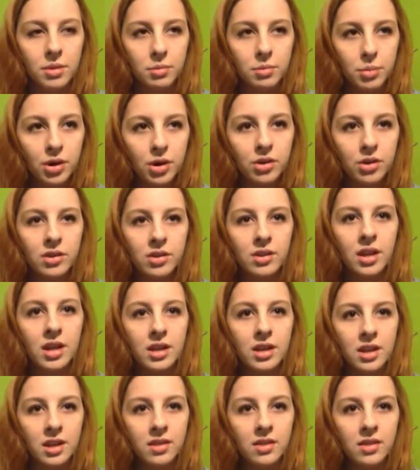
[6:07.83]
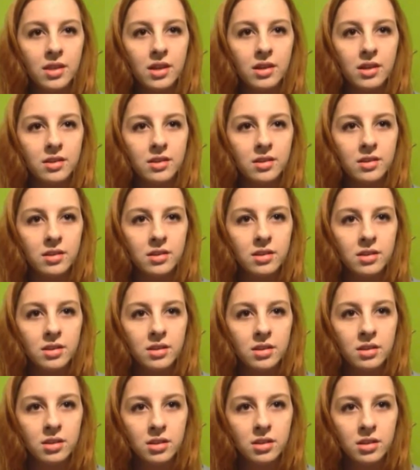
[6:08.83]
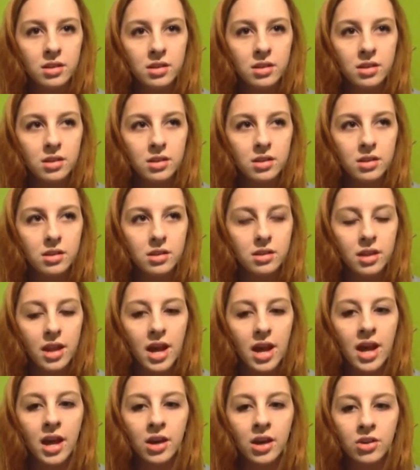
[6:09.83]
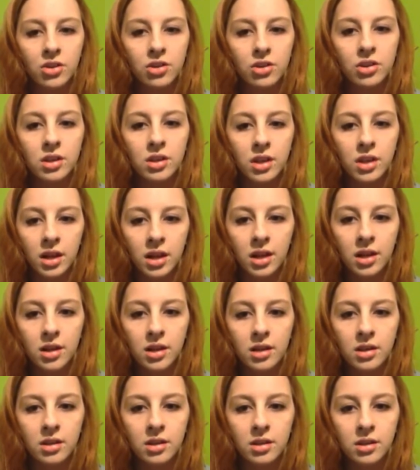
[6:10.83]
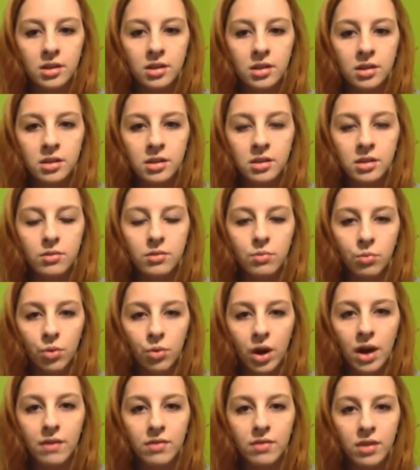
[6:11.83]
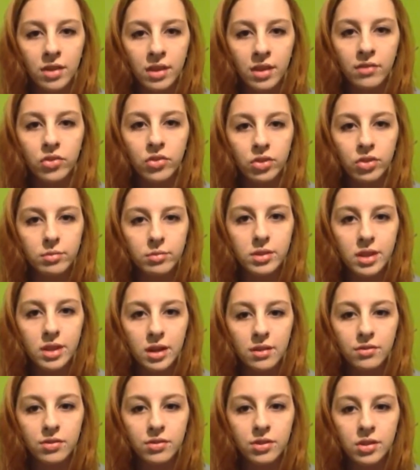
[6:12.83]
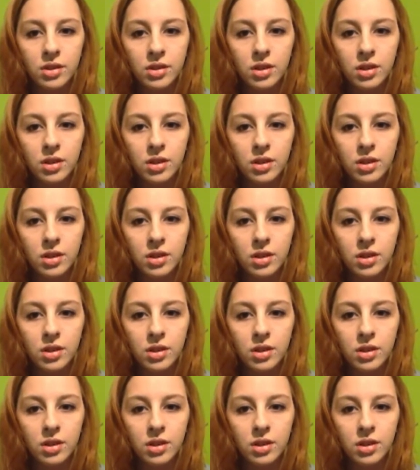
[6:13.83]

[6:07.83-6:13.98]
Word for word: the person that did this, that actually did it, will have to live with themselves.